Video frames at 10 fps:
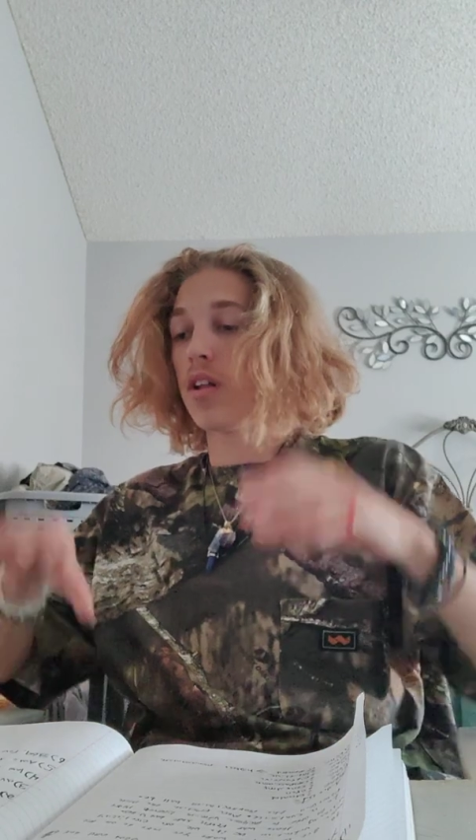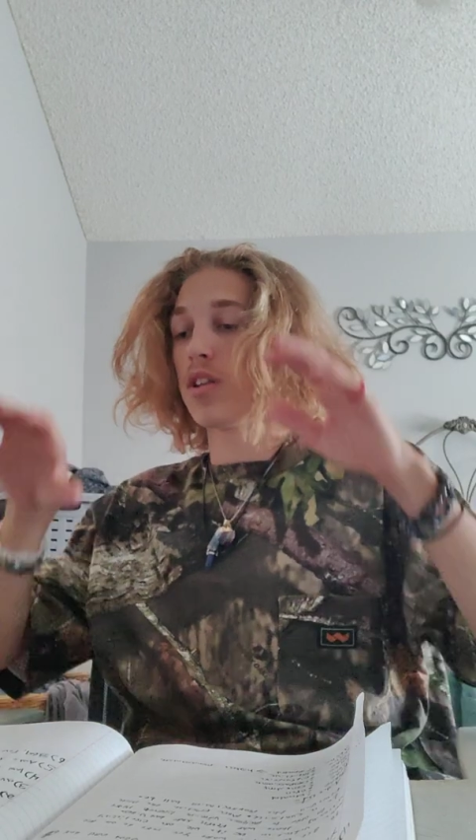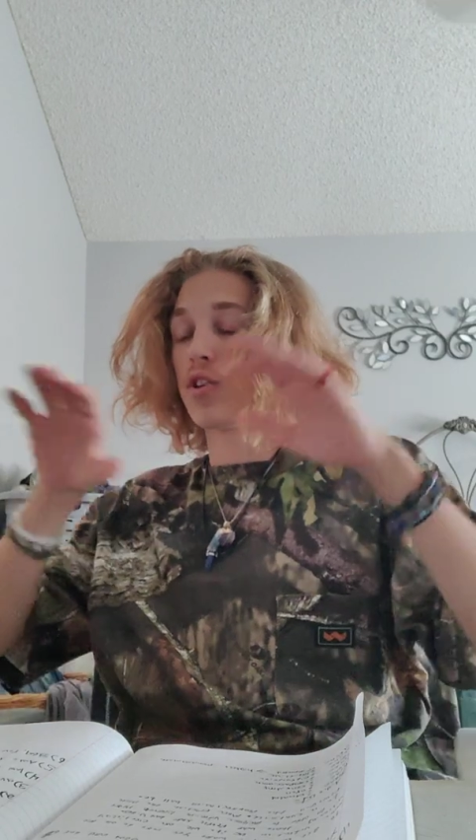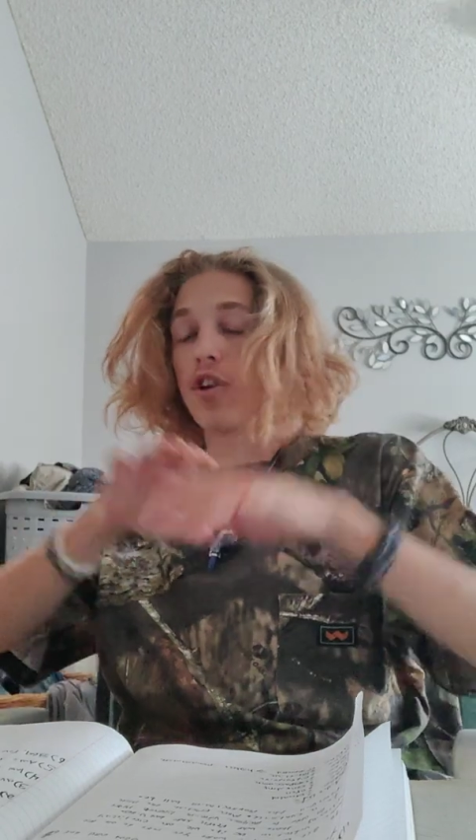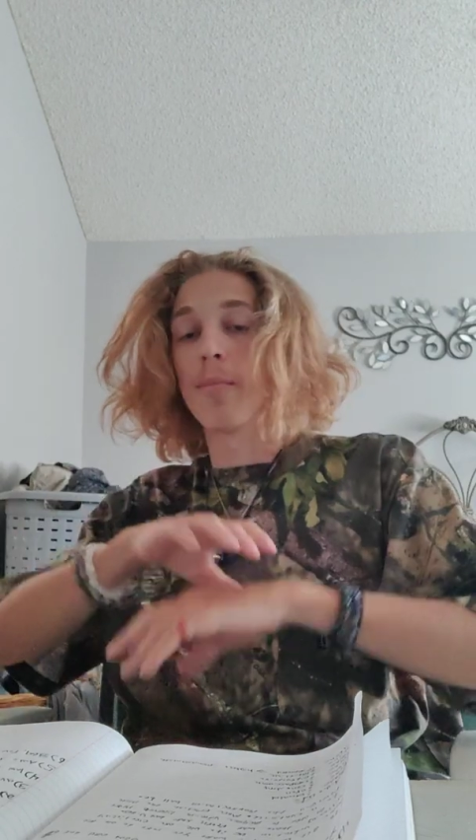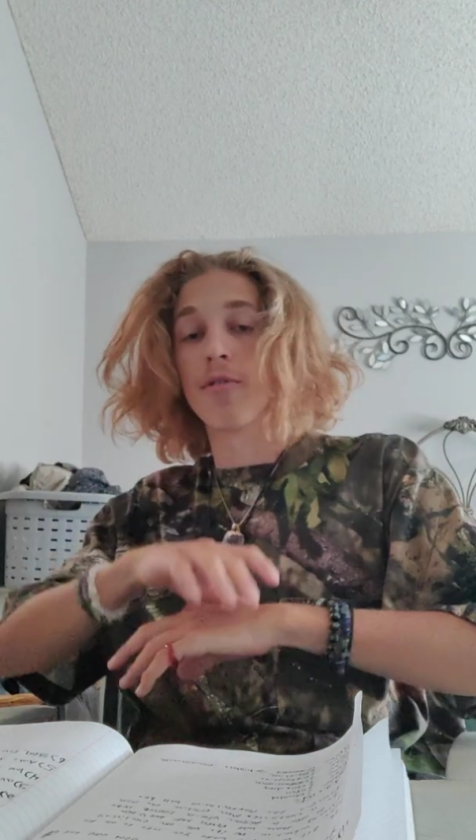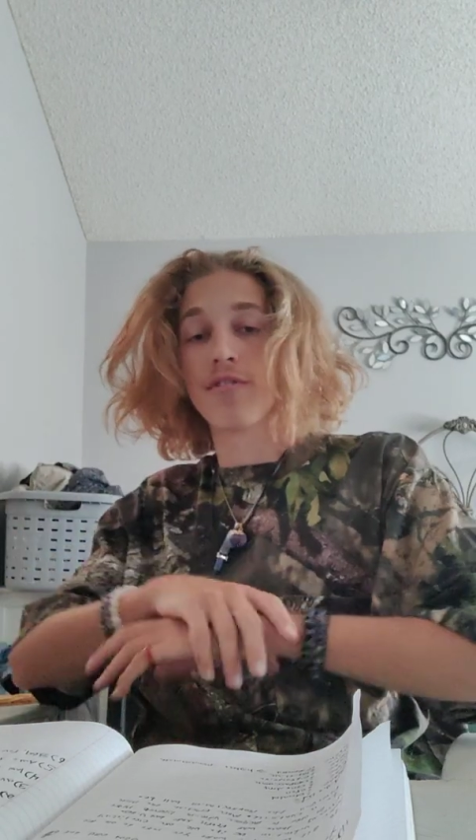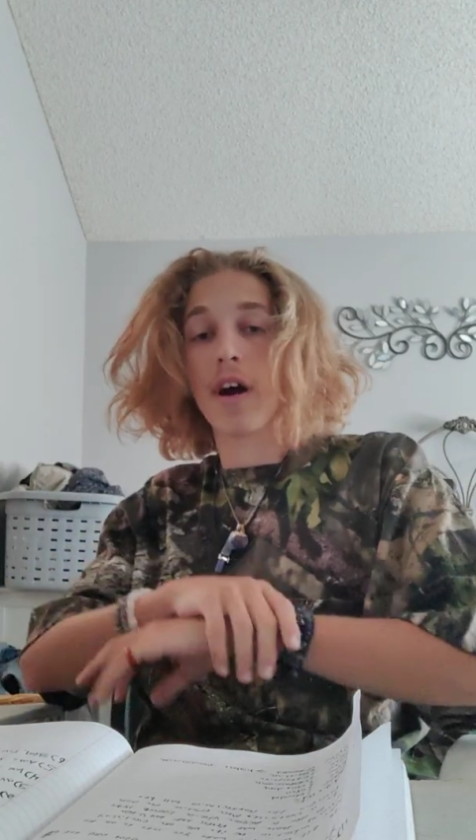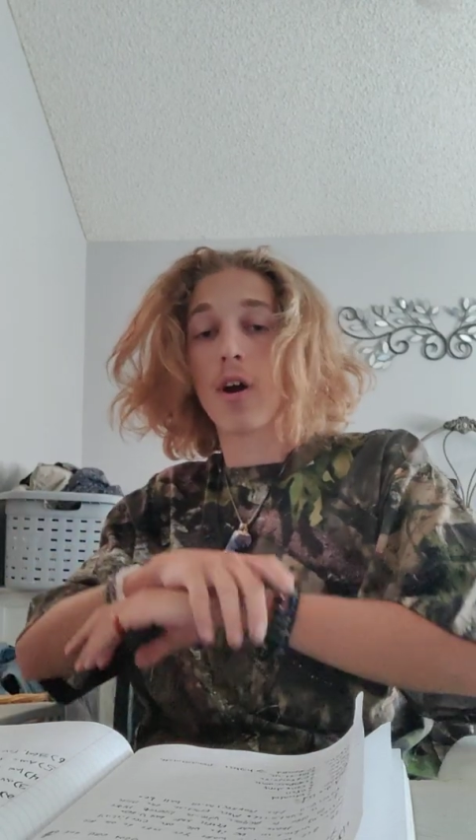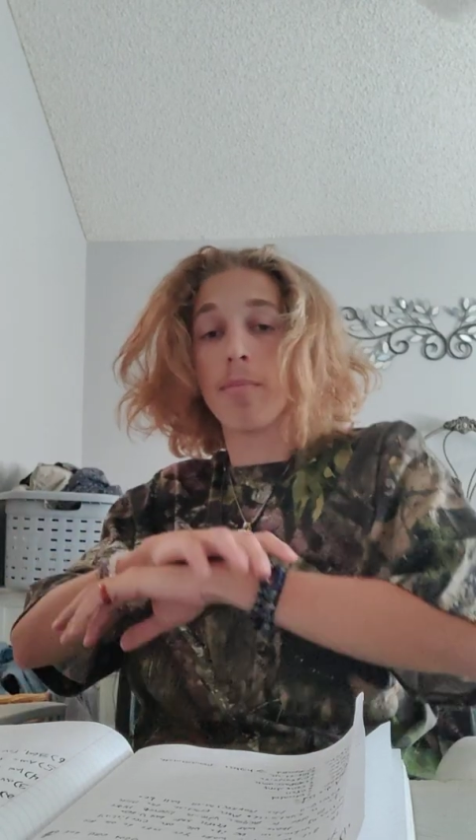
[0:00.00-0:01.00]
They're numbers
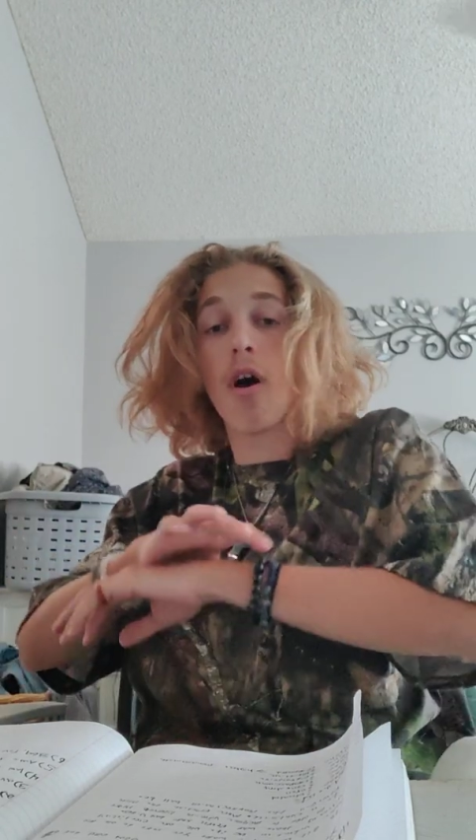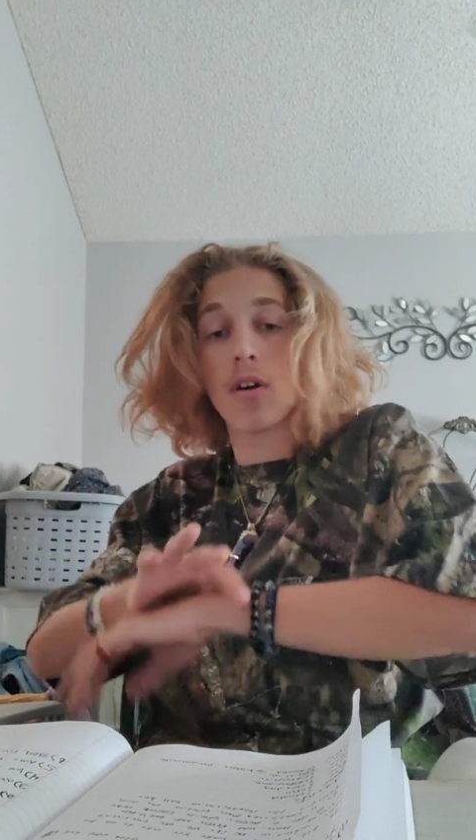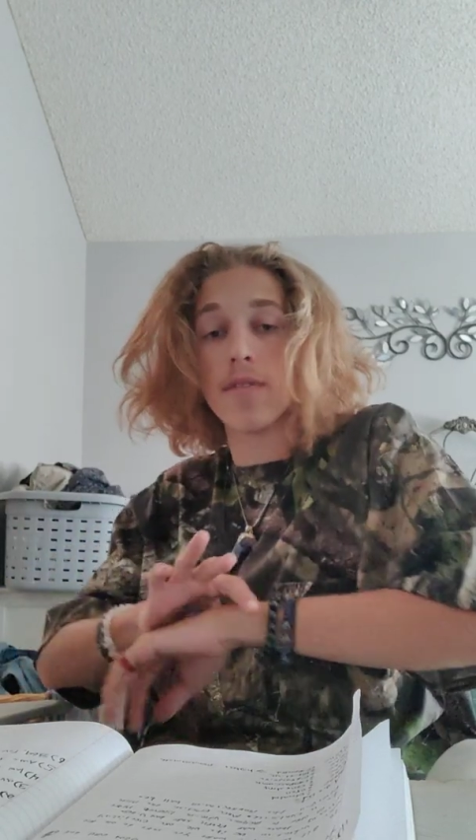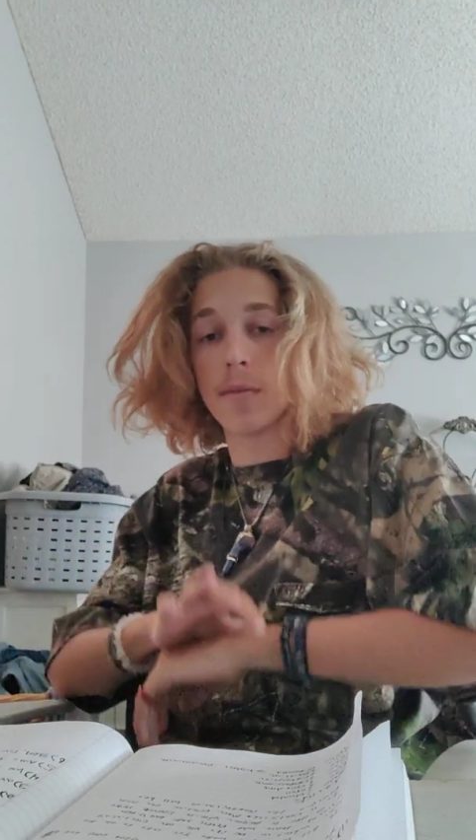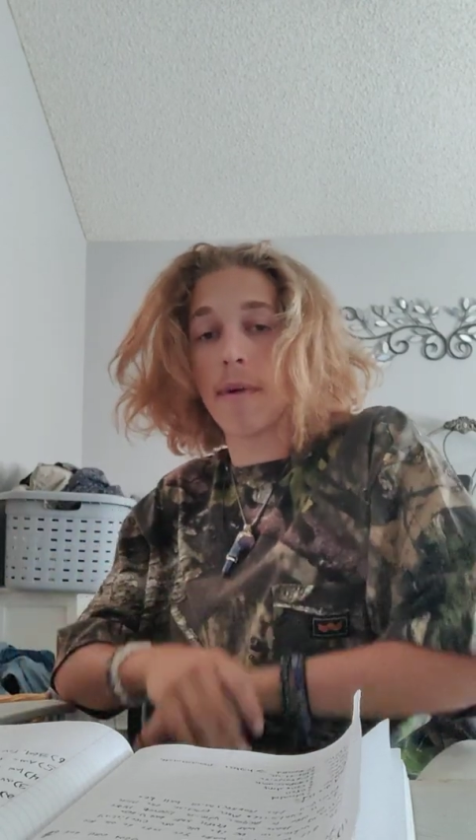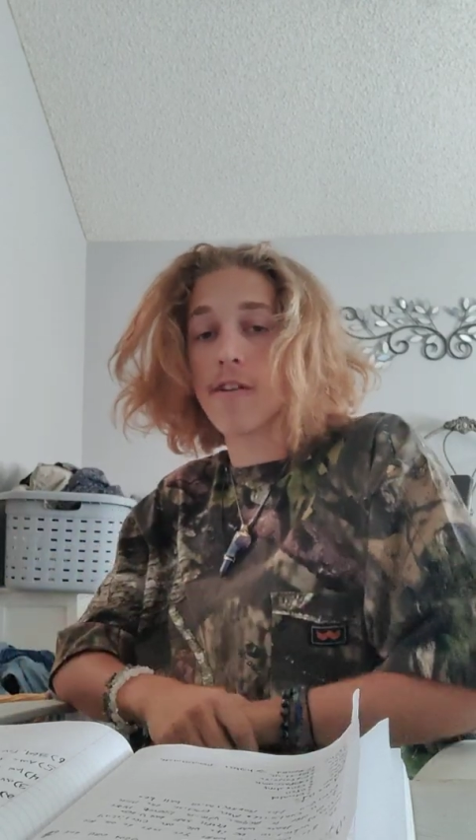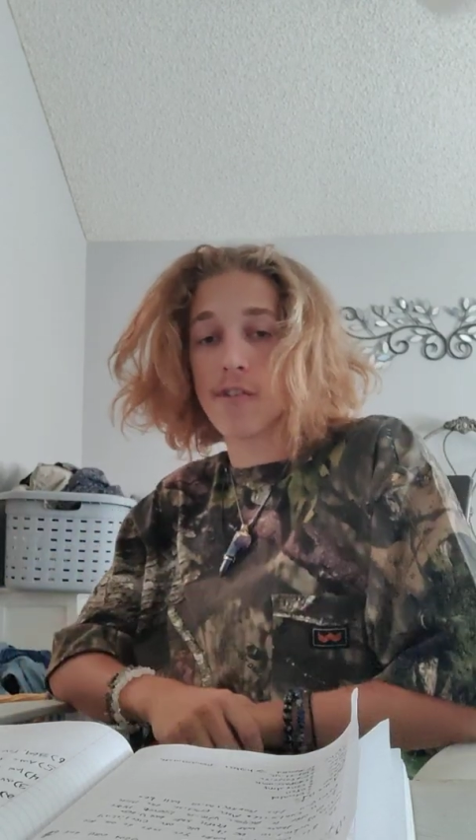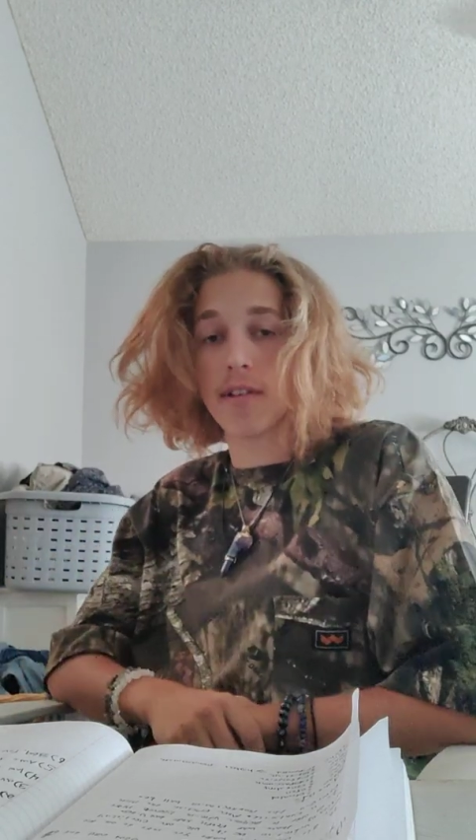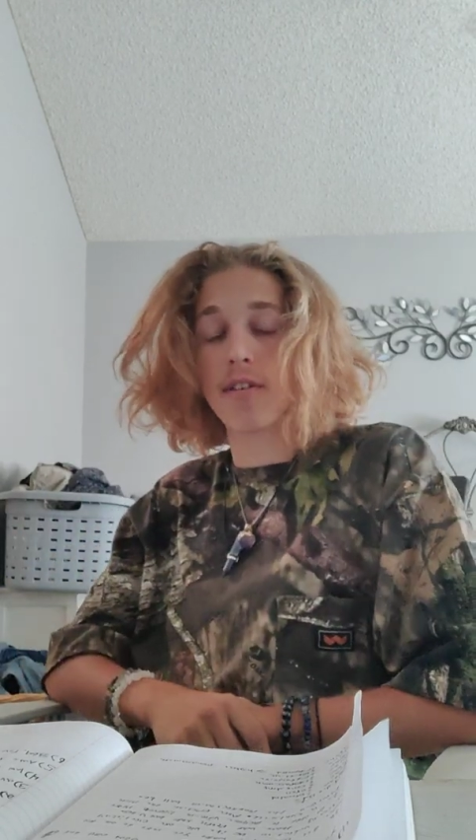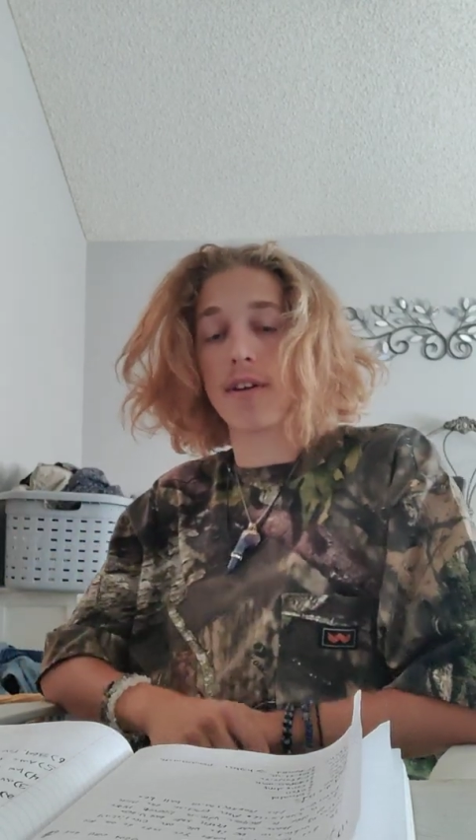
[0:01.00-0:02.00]
that are part of the
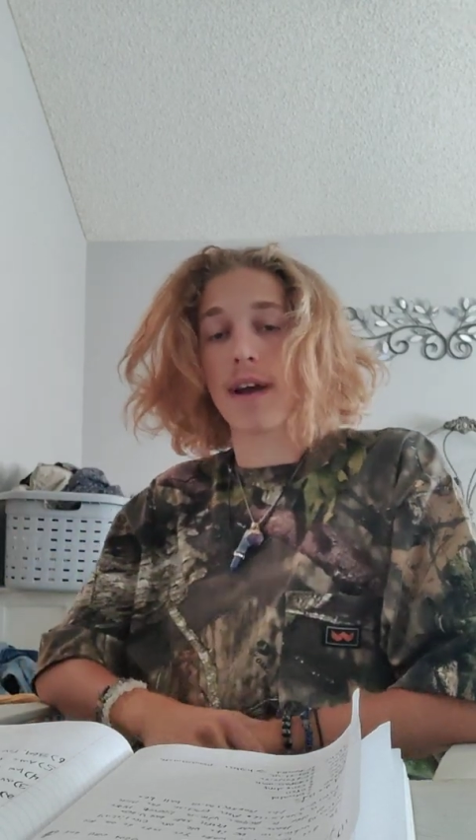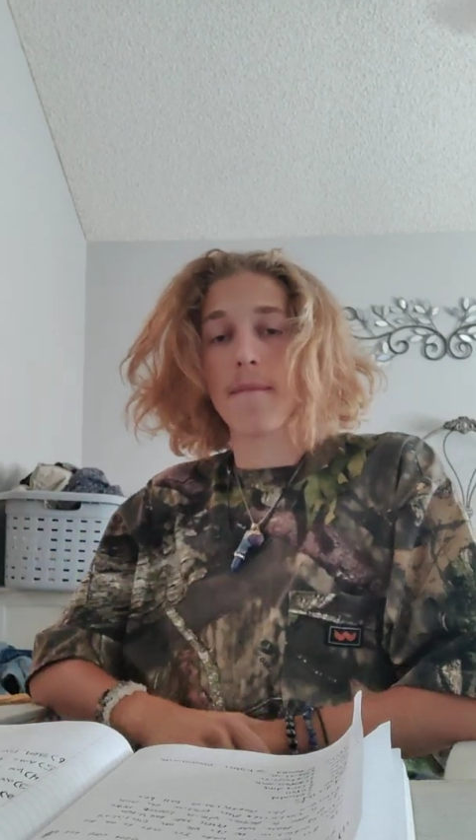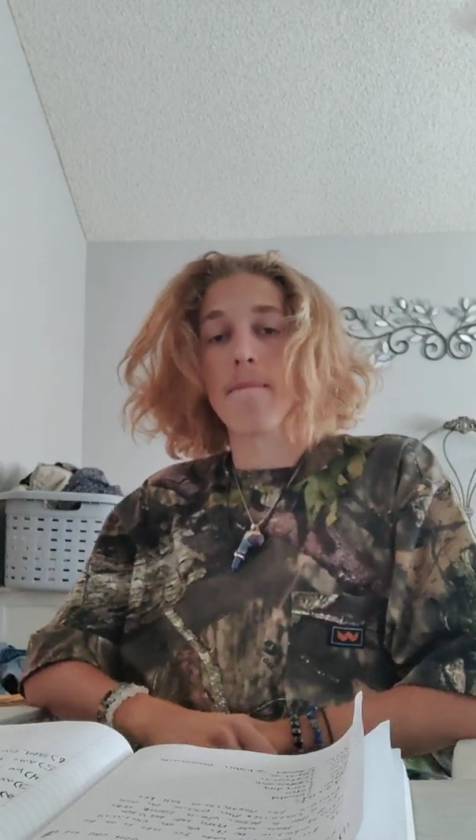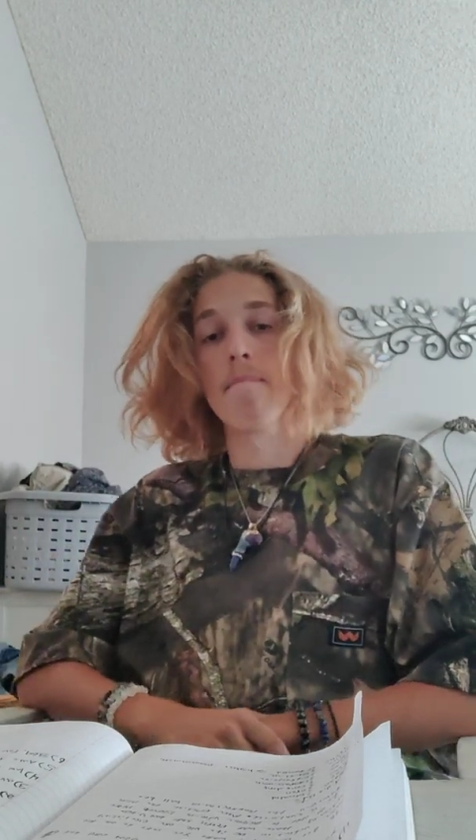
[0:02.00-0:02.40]
matrix, okay?